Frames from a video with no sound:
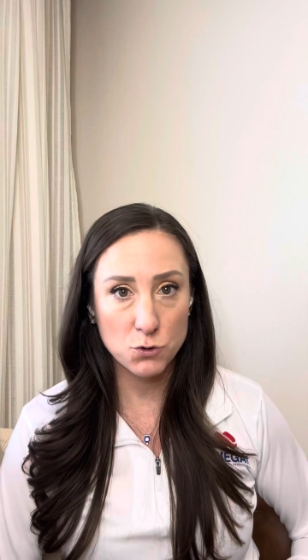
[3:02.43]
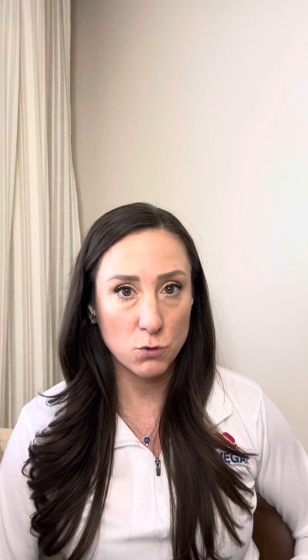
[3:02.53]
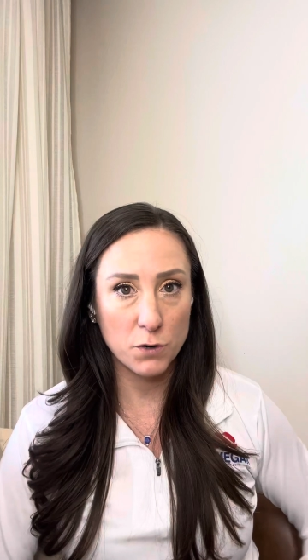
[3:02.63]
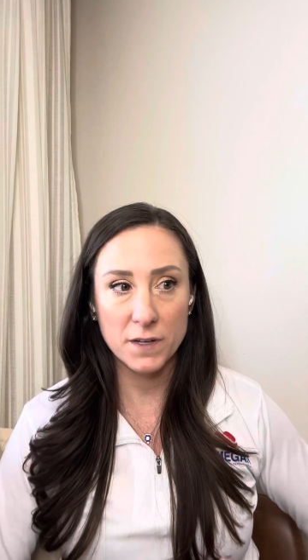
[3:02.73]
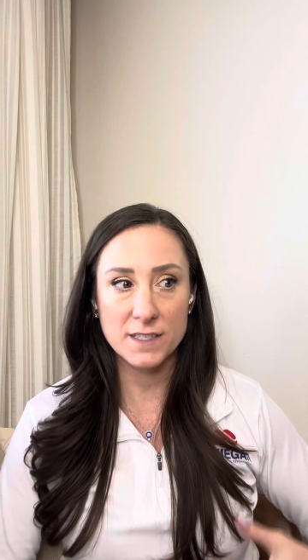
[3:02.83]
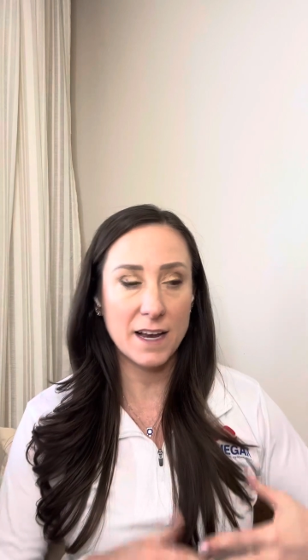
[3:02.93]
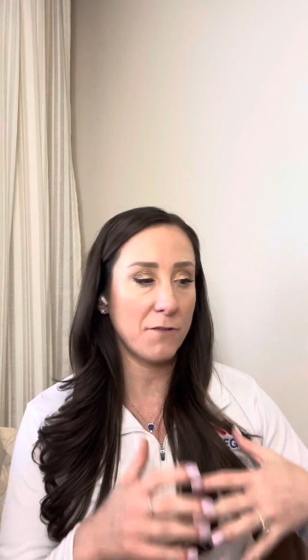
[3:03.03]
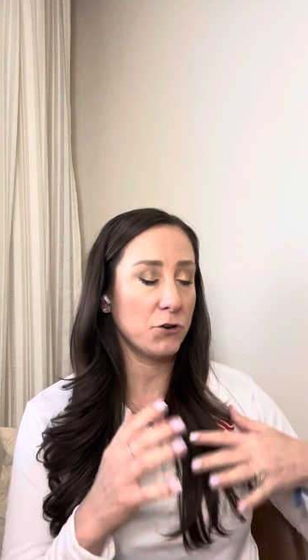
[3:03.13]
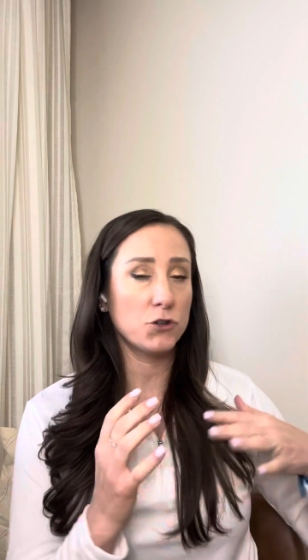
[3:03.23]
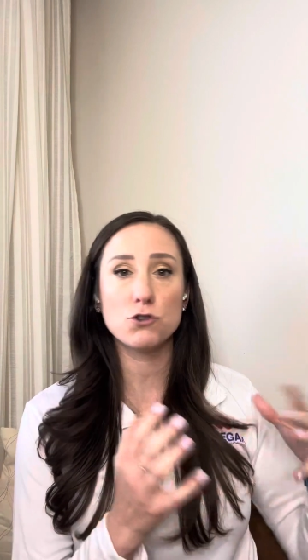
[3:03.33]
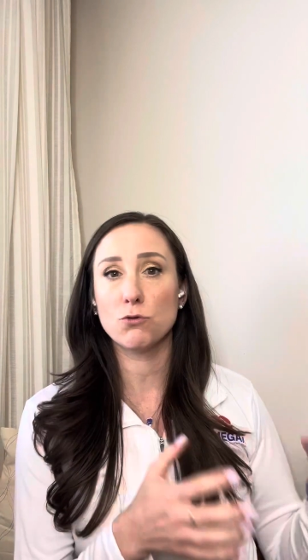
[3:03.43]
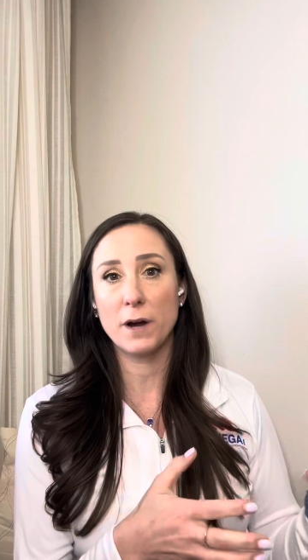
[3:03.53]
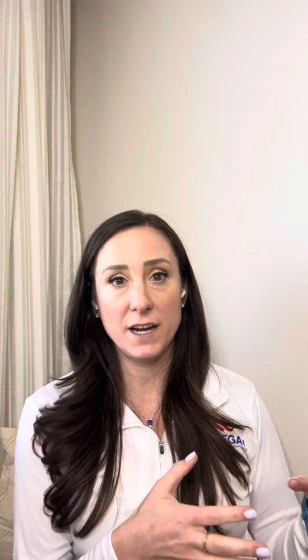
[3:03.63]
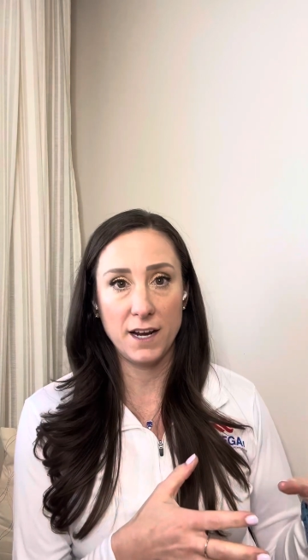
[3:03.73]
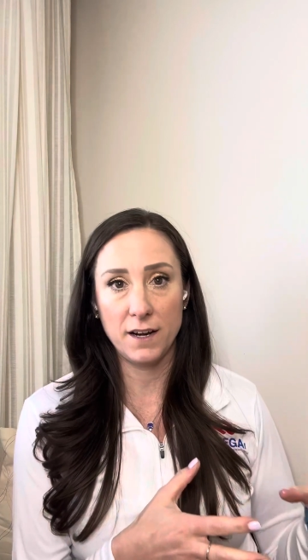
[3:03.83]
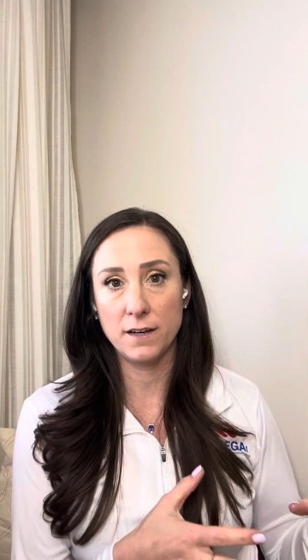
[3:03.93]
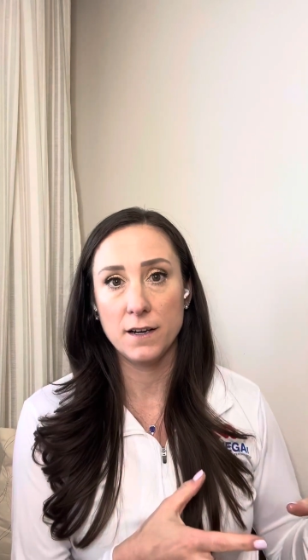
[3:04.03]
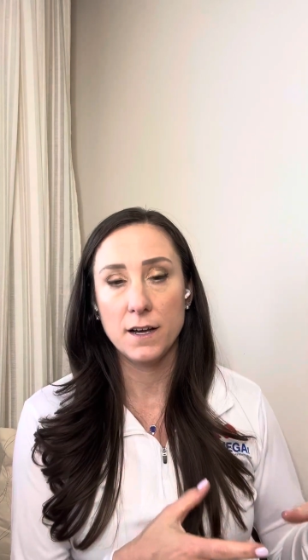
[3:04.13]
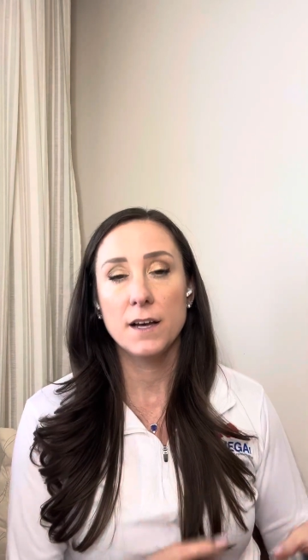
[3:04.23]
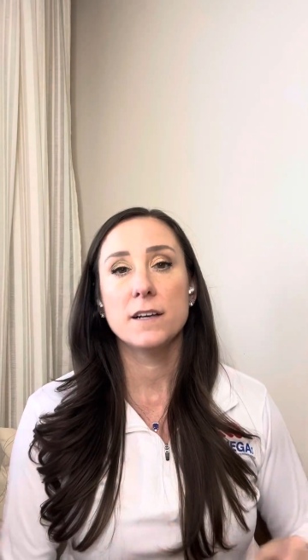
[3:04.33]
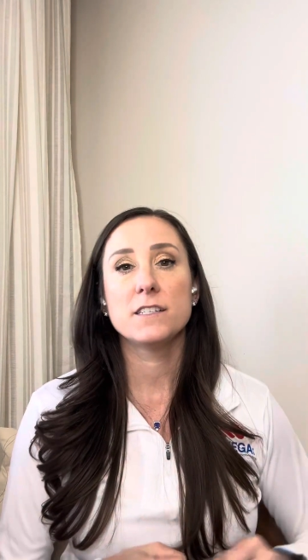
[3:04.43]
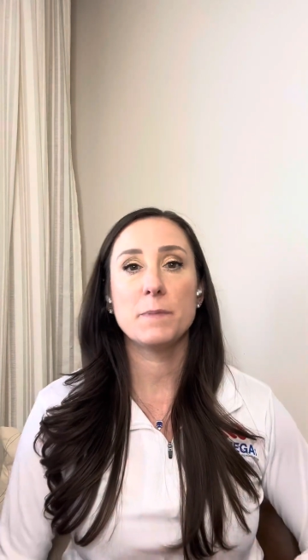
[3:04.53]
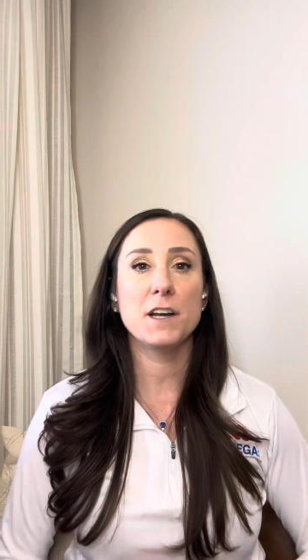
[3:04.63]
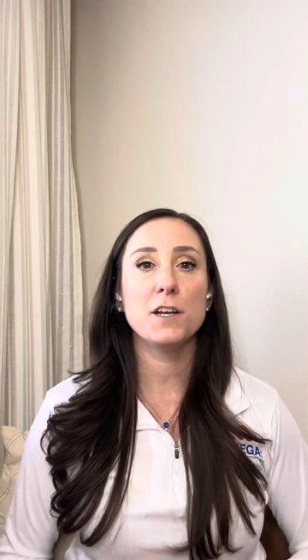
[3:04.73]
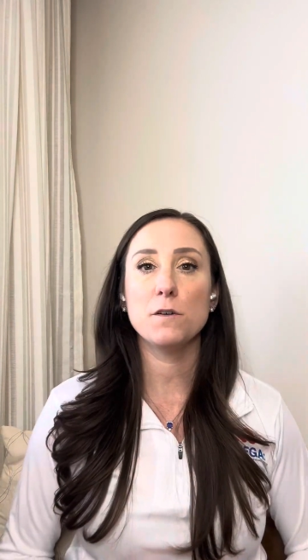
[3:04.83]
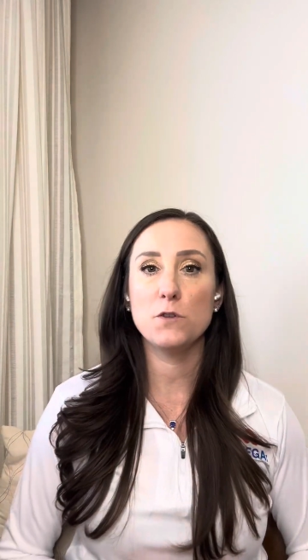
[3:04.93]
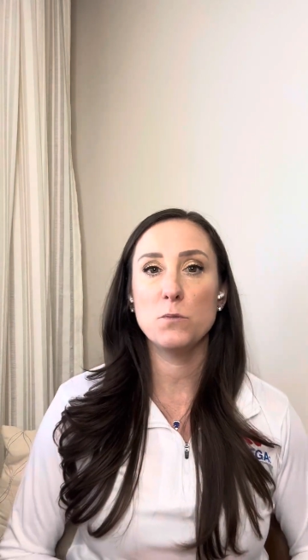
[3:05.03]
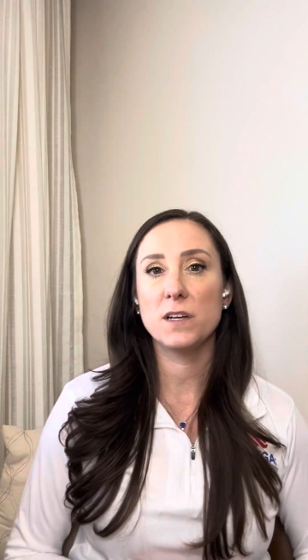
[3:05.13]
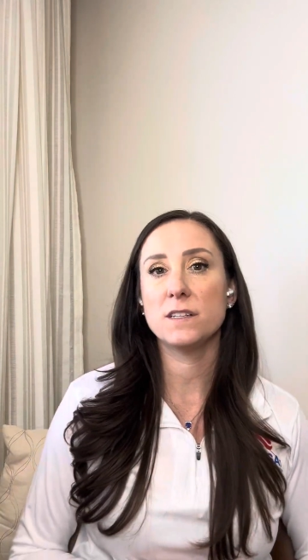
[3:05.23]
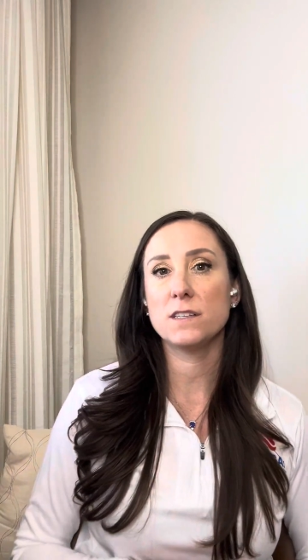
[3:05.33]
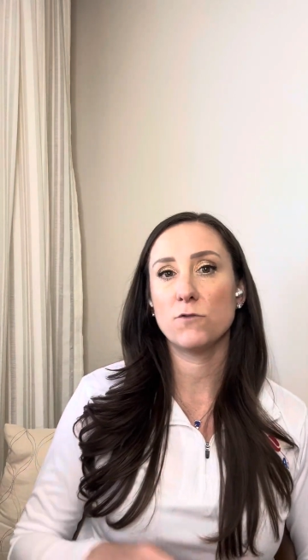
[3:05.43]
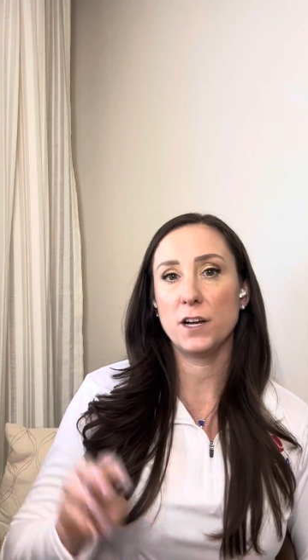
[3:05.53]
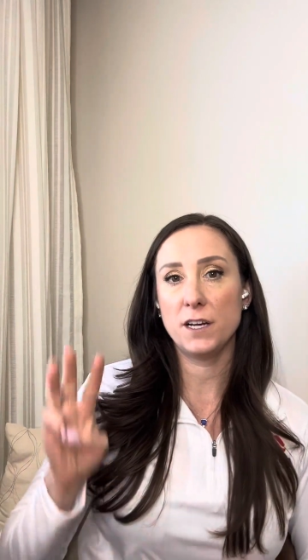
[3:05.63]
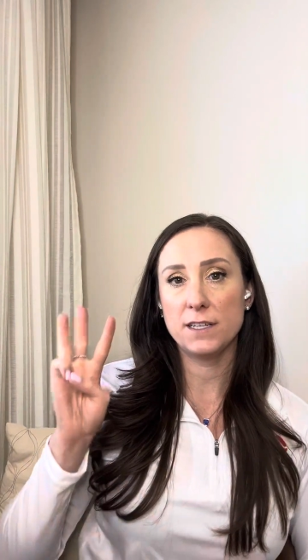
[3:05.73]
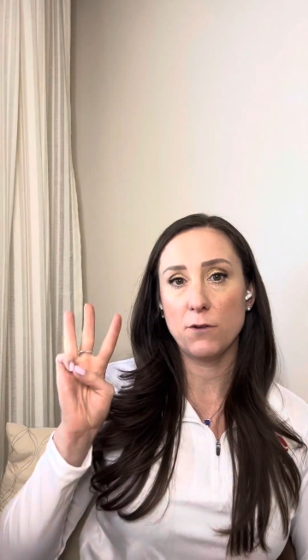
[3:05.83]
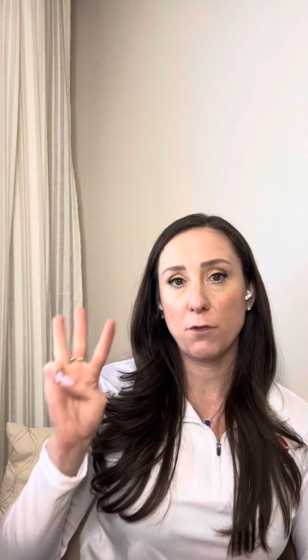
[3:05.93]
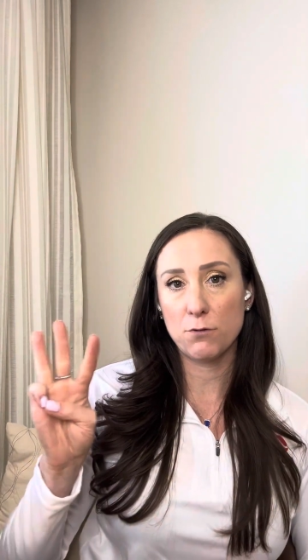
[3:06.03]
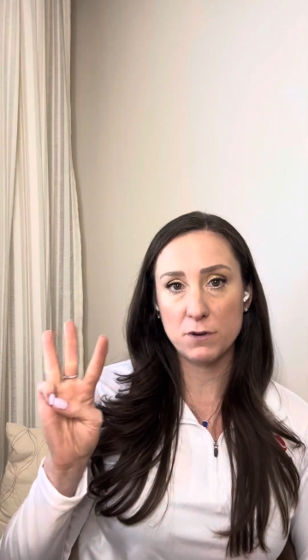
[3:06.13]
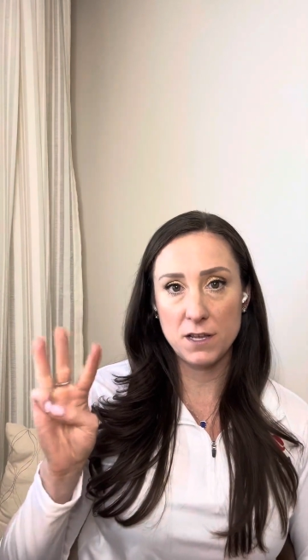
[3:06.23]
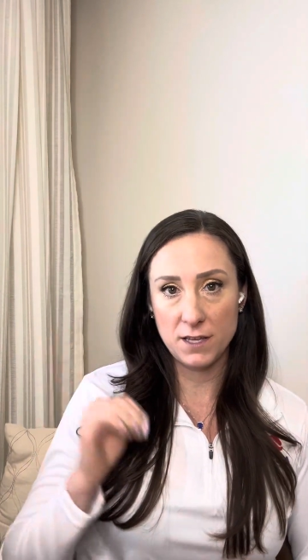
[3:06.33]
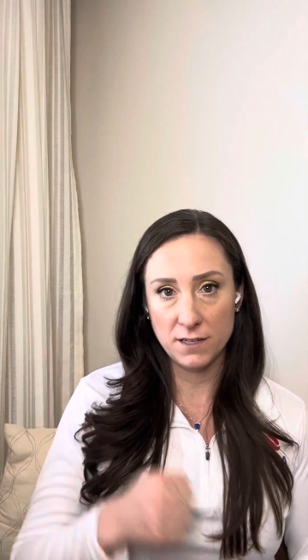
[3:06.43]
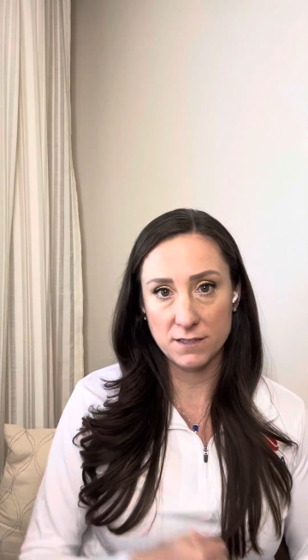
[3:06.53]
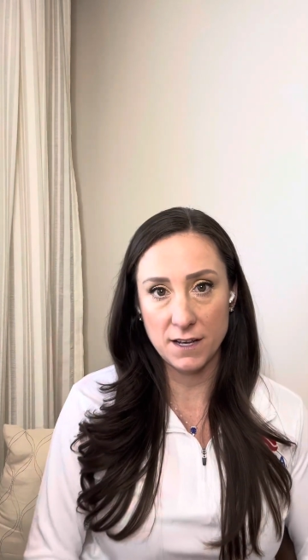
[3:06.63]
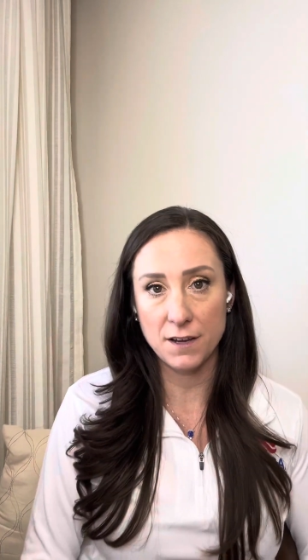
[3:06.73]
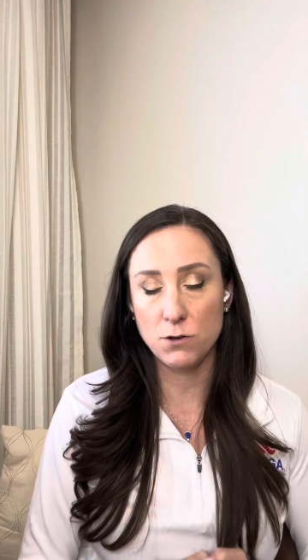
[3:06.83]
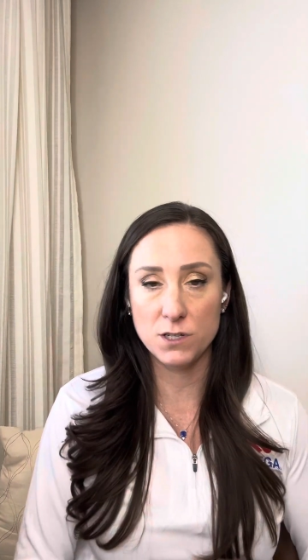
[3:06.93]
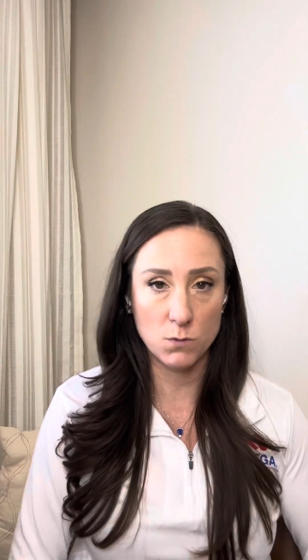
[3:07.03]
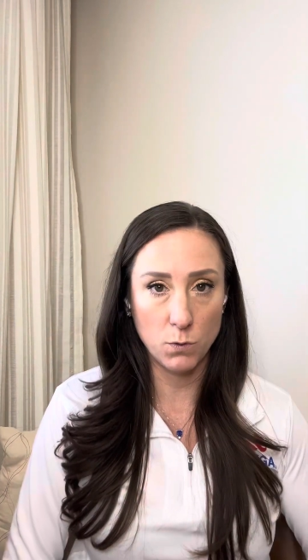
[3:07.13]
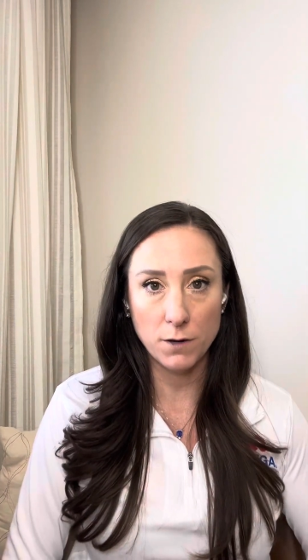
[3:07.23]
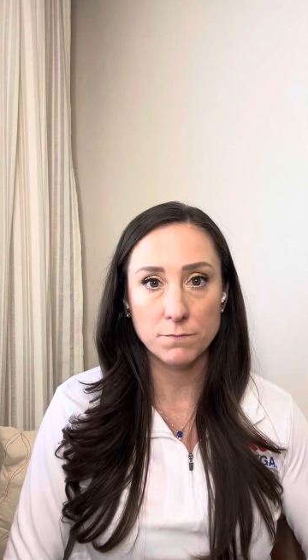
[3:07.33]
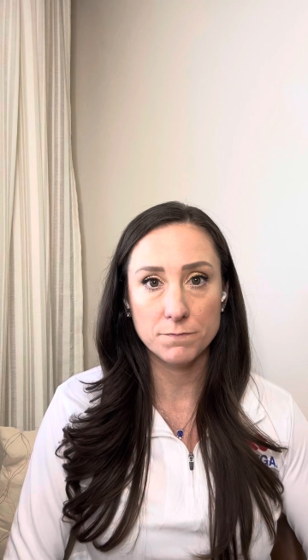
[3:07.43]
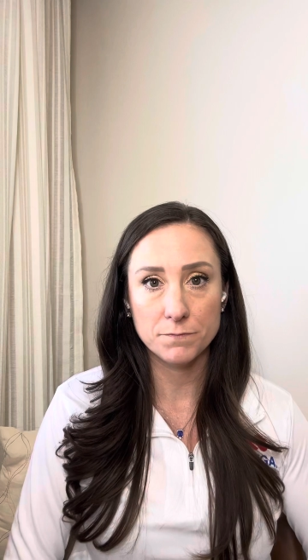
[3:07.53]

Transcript: tournaments, after training, spending a few minutes and writing down 3 things that you did well.